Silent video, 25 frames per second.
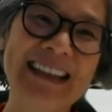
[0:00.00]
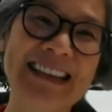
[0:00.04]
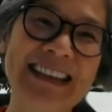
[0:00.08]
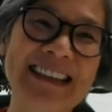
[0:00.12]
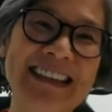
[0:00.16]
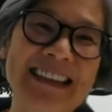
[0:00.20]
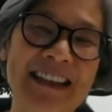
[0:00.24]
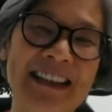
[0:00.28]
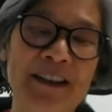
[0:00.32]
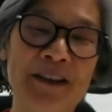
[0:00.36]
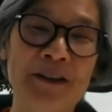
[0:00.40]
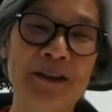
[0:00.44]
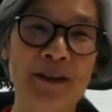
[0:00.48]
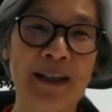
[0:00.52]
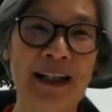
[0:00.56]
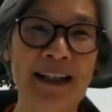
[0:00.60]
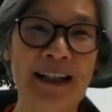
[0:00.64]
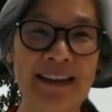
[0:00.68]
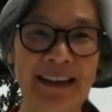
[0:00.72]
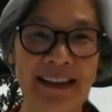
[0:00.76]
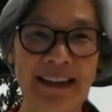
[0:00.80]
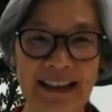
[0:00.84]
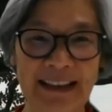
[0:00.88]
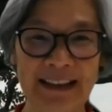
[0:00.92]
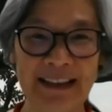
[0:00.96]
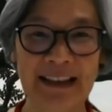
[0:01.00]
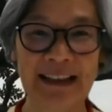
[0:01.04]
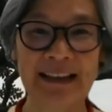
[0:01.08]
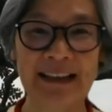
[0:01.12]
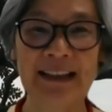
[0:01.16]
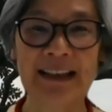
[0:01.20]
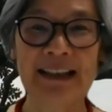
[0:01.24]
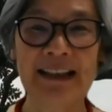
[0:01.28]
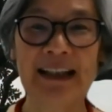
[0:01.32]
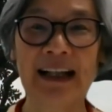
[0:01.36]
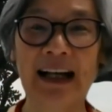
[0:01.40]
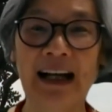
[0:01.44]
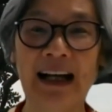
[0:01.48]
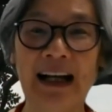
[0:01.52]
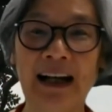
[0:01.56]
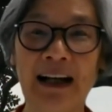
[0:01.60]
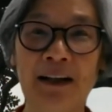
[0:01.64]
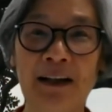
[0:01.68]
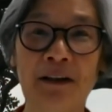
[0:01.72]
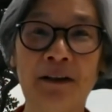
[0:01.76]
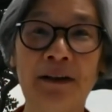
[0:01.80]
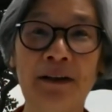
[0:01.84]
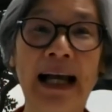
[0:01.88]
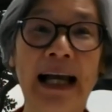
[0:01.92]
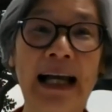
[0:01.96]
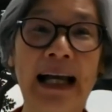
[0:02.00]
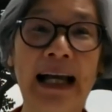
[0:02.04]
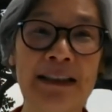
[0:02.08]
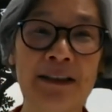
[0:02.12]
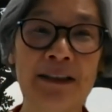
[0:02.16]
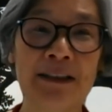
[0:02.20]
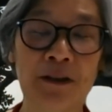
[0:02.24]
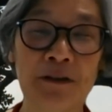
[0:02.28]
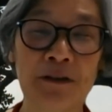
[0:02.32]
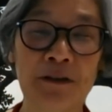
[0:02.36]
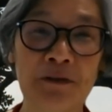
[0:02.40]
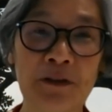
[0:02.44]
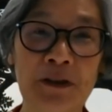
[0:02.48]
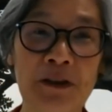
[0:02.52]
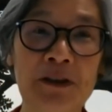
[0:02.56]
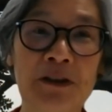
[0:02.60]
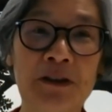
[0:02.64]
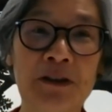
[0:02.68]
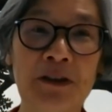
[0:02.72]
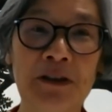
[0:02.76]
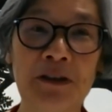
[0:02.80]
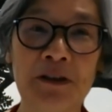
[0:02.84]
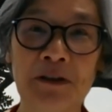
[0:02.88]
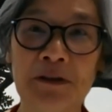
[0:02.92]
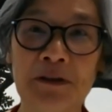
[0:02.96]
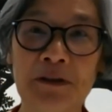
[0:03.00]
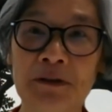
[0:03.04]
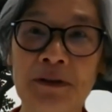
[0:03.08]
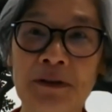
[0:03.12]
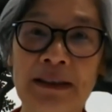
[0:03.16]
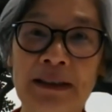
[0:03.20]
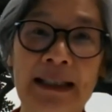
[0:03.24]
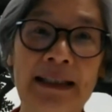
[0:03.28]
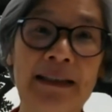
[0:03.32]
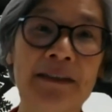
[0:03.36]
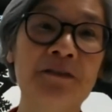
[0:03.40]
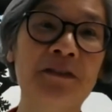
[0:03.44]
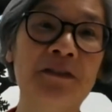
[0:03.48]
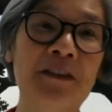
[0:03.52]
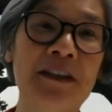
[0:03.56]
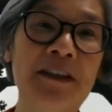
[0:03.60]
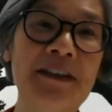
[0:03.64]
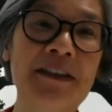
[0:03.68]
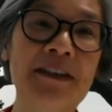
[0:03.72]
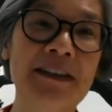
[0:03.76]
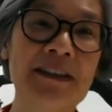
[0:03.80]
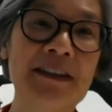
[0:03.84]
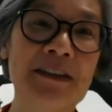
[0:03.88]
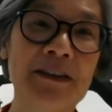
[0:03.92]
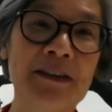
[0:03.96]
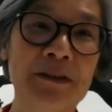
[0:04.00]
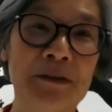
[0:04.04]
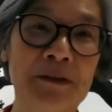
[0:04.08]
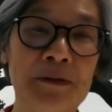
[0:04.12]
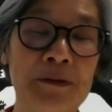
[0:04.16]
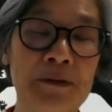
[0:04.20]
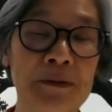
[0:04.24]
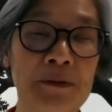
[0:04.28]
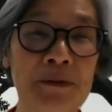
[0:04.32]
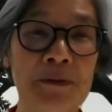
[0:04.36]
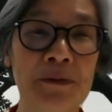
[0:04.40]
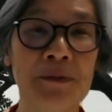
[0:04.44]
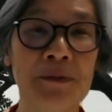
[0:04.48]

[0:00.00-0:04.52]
So I think I'll hand over to you, Jennifer, to